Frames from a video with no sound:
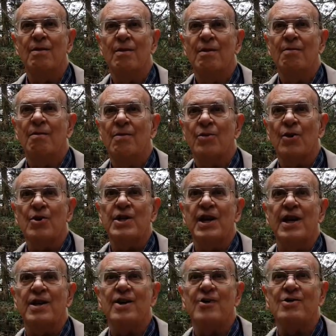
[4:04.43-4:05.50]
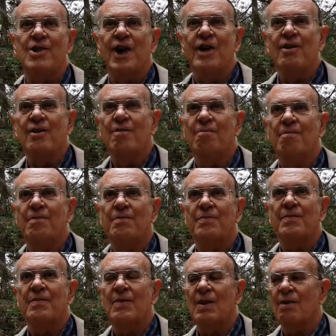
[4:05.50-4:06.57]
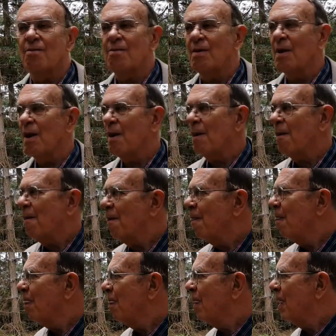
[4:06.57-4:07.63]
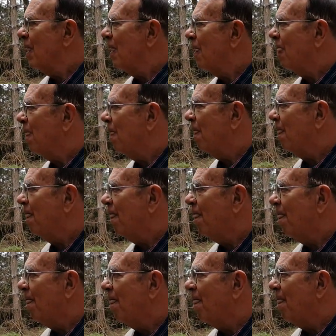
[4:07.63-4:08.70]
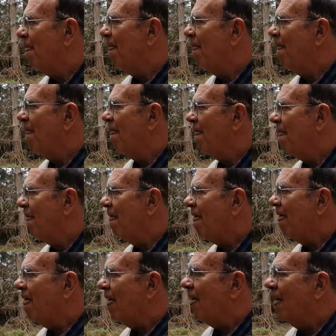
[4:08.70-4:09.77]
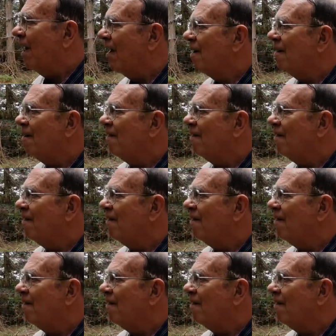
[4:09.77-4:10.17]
Yeah. 38 years later. What are the chances of that? Wasn't there, wasn't it? One of the big things he said, Warren wasn't